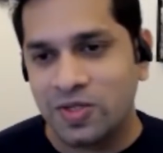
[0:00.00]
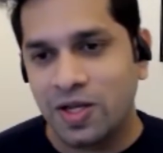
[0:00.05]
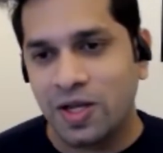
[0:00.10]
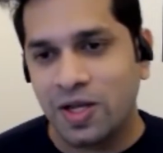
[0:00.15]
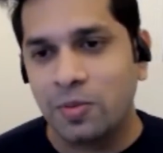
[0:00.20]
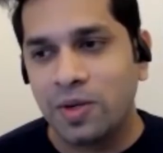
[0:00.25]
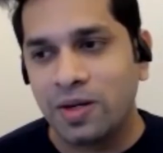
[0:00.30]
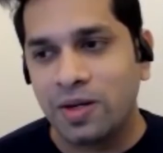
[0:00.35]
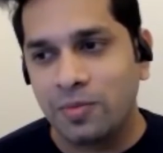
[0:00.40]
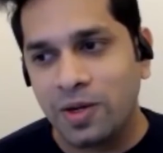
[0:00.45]

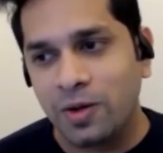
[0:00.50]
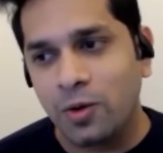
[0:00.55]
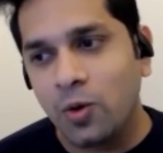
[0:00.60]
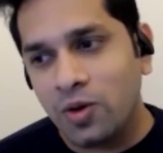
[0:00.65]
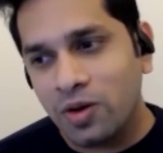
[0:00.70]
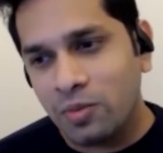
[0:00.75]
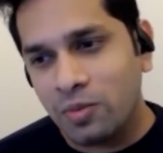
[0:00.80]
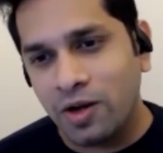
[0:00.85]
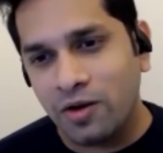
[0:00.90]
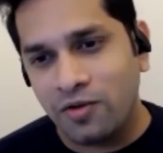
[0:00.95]
time. But
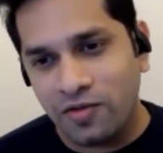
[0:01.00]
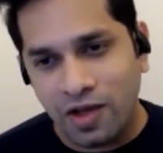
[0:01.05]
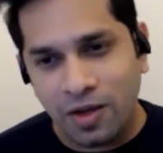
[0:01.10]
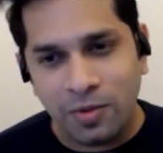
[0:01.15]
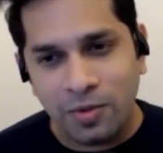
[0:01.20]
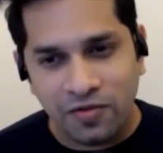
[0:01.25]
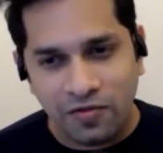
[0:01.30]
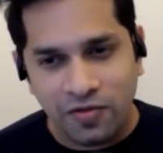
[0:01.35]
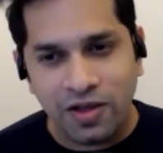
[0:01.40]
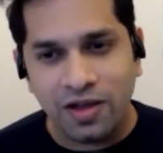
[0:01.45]
over a period of
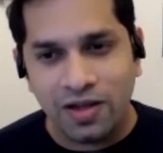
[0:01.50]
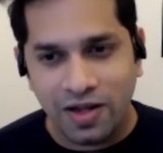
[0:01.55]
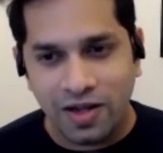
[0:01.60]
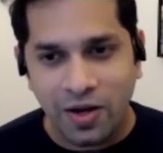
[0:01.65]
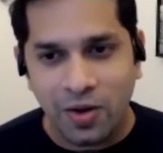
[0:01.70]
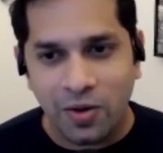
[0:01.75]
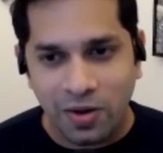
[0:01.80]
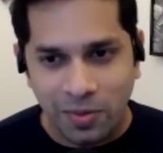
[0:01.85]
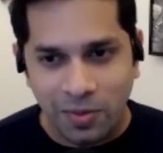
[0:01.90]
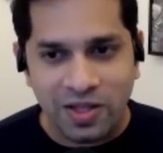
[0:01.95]
time, I figured it
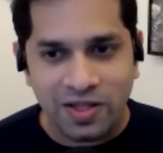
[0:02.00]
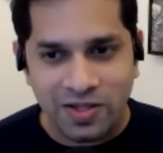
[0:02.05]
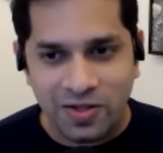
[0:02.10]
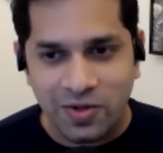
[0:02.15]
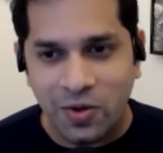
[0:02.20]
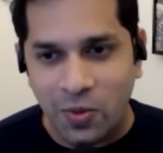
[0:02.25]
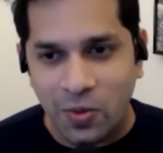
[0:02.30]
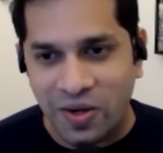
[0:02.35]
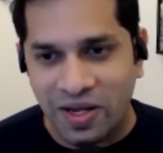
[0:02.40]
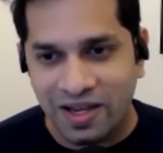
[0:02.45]
out. I mean, it's
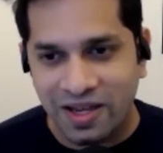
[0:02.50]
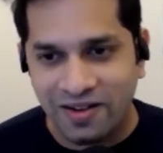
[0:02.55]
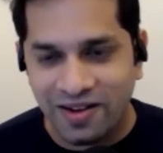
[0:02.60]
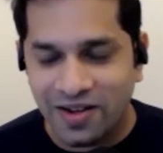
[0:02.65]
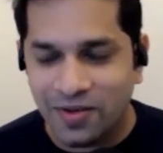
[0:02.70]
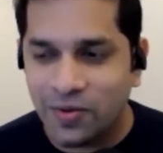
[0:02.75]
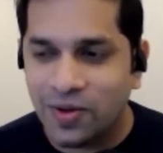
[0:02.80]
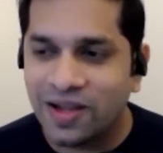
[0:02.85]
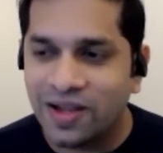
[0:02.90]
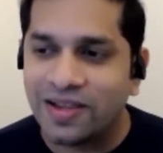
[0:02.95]
not working
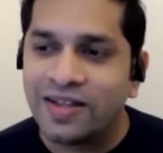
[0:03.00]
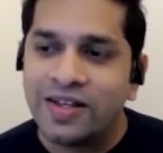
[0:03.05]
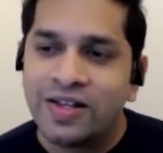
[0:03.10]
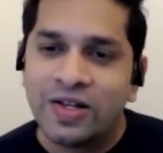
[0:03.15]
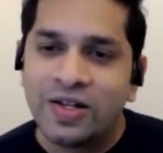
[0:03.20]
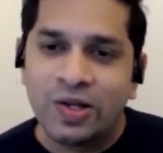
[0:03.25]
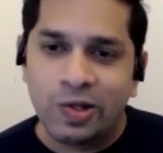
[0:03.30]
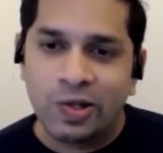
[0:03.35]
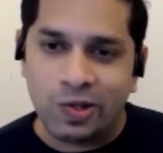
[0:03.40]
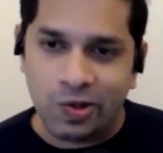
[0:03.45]
really well.
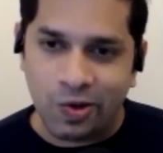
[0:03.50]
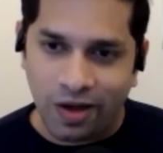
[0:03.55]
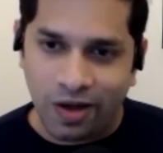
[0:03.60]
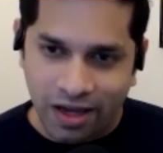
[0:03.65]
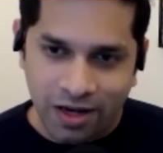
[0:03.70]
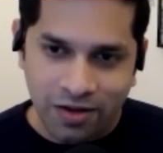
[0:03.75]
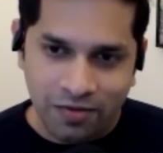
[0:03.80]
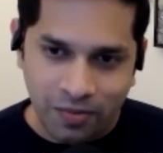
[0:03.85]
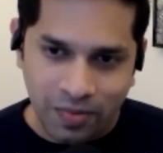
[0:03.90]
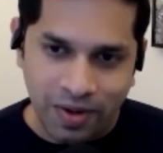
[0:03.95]
So I
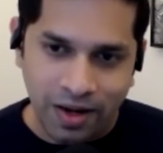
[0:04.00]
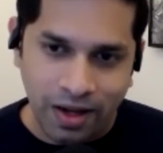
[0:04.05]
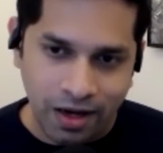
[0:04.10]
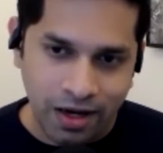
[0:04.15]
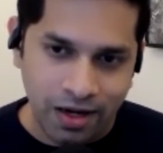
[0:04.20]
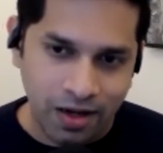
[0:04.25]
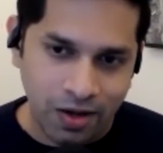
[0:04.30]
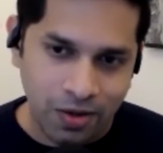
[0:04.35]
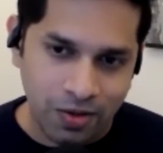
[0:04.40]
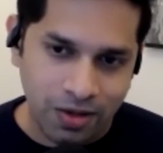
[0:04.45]
kind of break
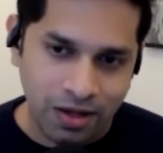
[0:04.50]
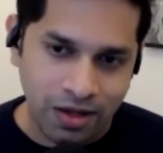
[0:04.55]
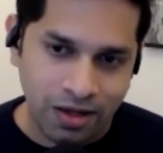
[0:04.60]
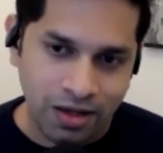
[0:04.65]
it out.